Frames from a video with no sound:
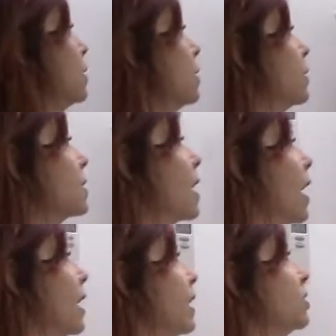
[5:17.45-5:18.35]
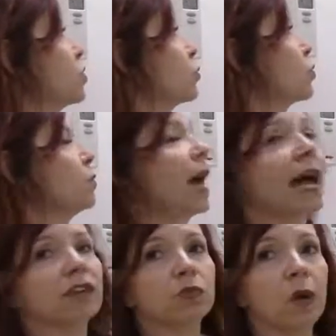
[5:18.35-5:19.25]
This guy, each room
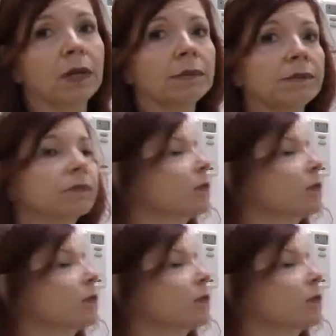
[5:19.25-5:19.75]
has one.